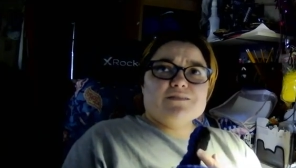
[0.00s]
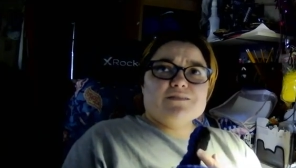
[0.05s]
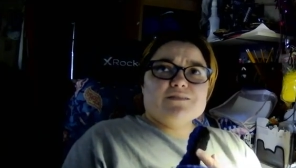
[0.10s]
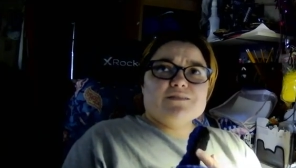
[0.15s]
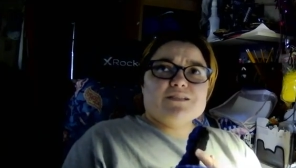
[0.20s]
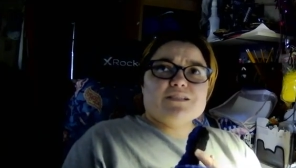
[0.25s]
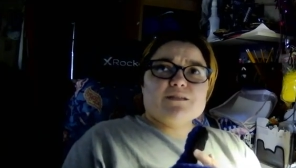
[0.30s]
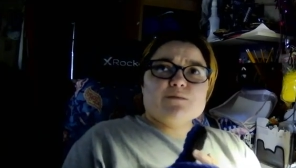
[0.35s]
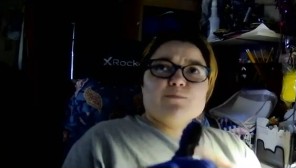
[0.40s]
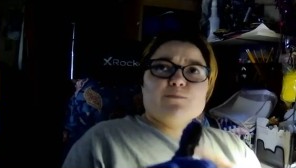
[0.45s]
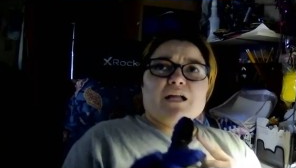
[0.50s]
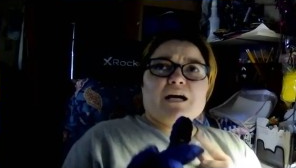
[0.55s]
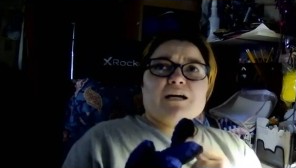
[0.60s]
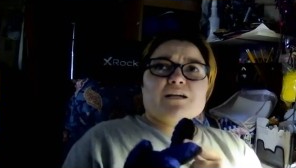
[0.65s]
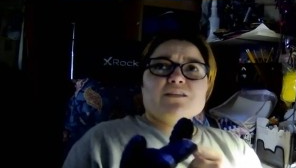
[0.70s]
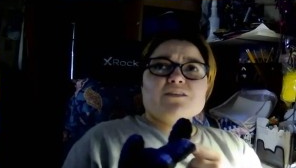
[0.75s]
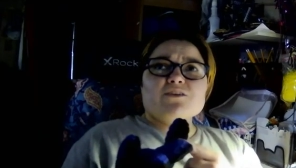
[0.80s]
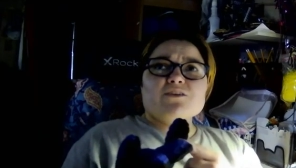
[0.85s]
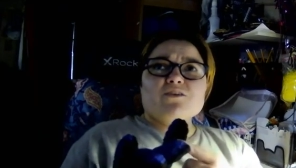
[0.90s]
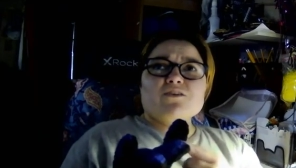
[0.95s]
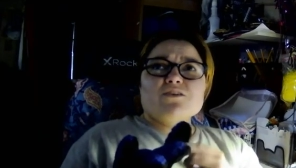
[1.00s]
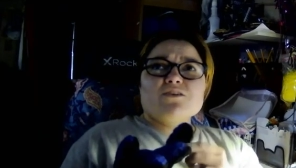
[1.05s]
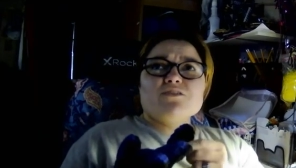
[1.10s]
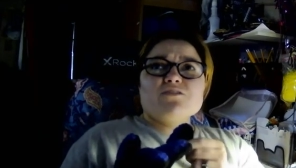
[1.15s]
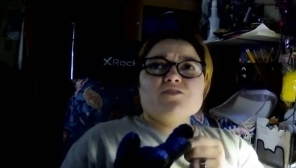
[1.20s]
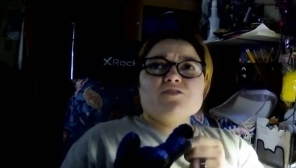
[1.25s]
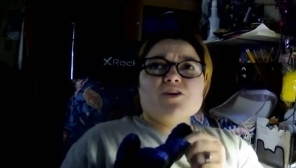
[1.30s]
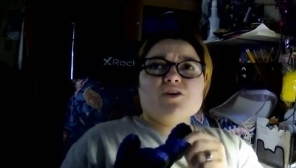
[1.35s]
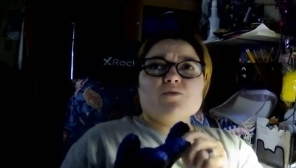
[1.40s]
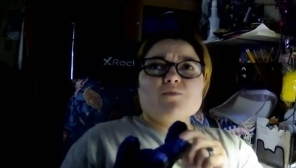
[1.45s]
some black
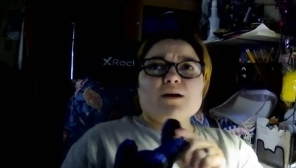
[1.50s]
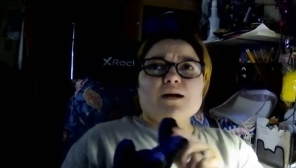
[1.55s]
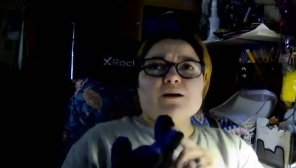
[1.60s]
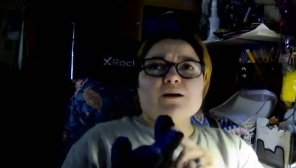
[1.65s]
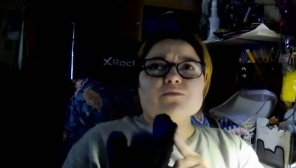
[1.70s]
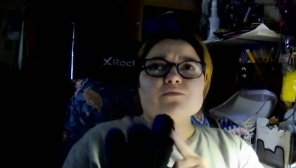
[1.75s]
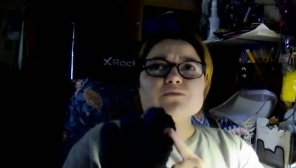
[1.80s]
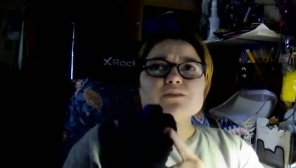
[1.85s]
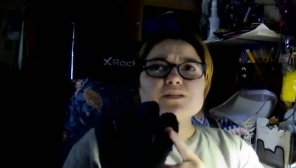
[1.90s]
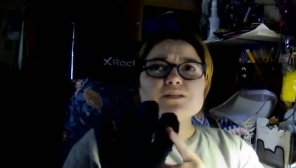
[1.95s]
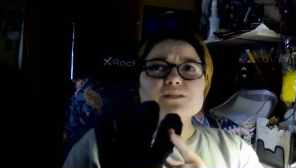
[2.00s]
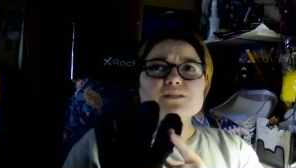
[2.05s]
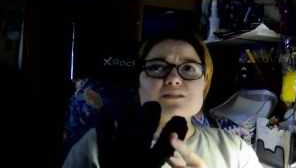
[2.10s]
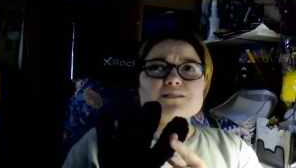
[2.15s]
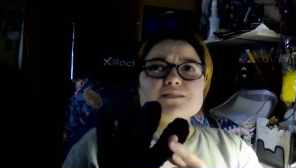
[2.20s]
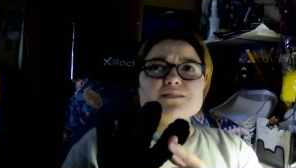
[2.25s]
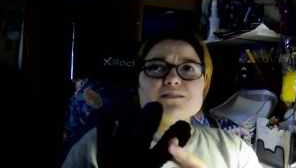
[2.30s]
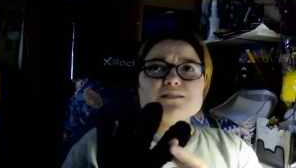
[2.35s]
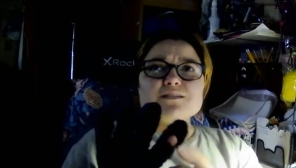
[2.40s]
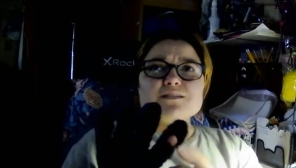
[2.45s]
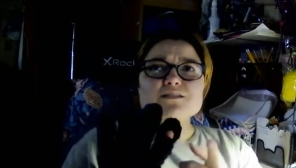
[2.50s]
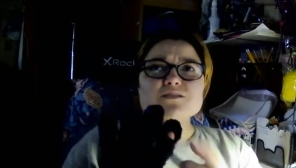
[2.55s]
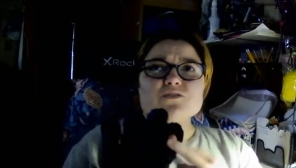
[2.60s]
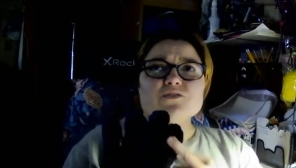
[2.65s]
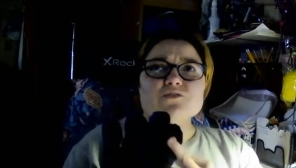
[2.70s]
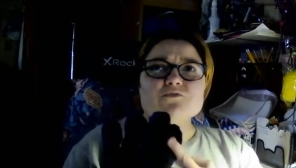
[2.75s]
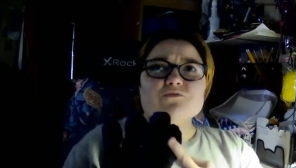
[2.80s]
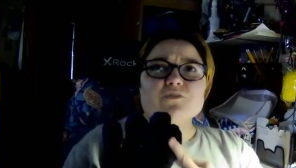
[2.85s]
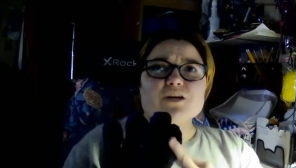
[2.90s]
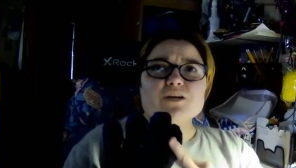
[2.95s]
yarn around the slits on
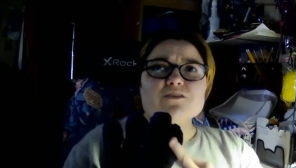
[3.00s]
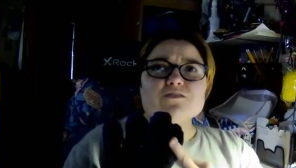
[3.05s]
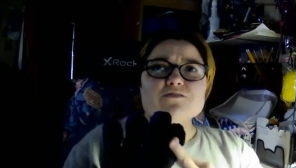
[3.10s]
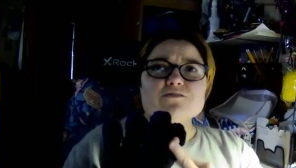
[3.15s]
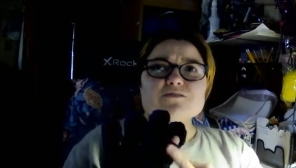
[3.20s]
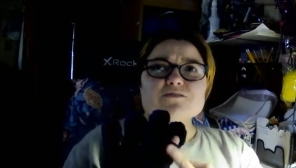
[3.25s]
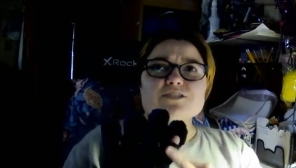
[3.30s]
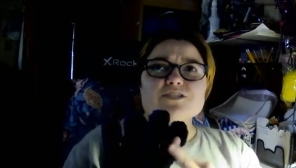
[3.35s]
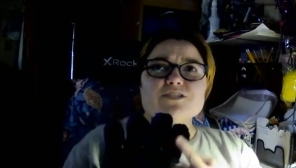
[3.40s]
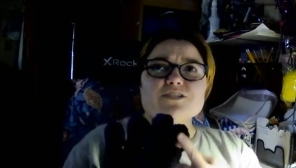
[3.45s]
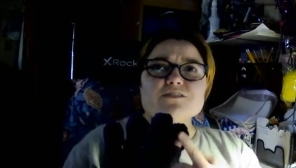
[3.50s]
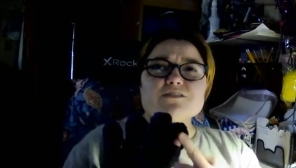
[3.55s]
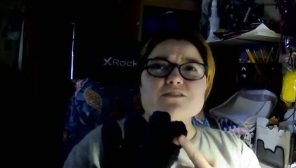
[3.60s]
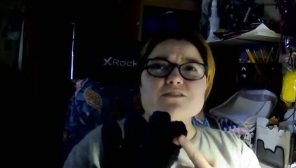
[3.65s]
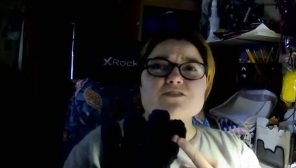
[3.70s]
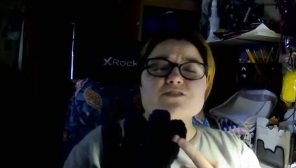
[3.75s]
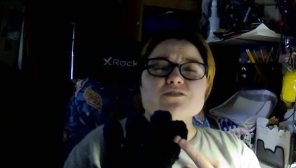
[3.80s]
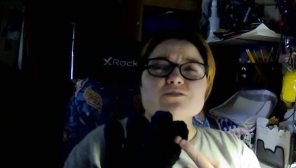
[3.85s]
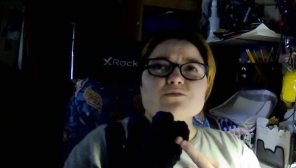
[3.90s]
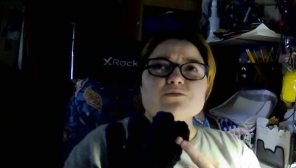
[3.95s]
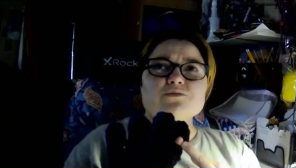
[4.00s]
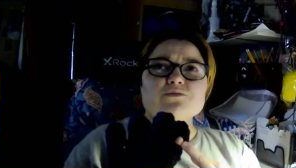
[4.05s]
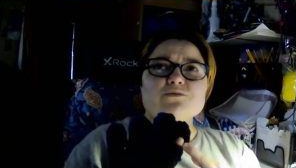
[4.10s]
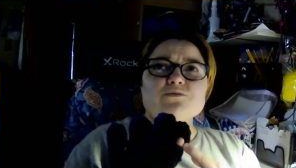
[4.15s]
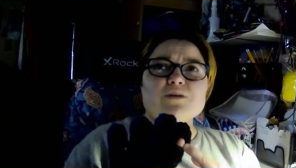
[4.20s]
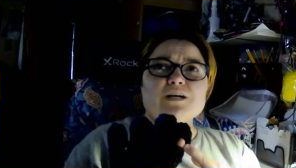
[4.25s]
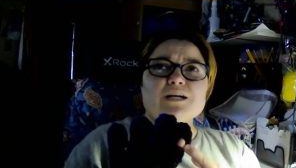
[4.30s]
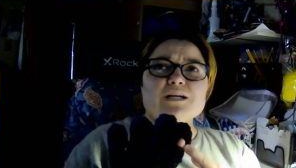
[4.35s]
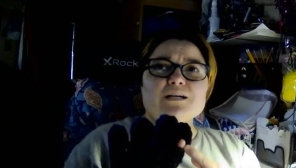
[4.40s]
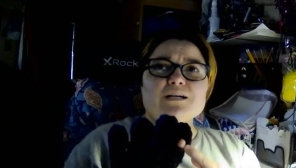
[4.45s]
the fingers just
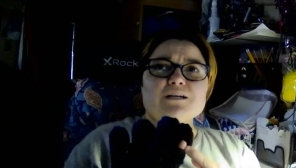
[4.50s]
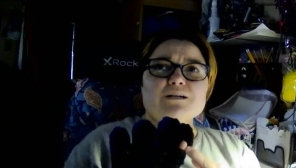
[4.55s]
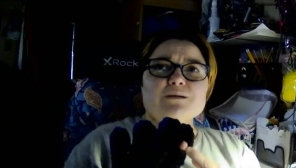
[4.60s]
to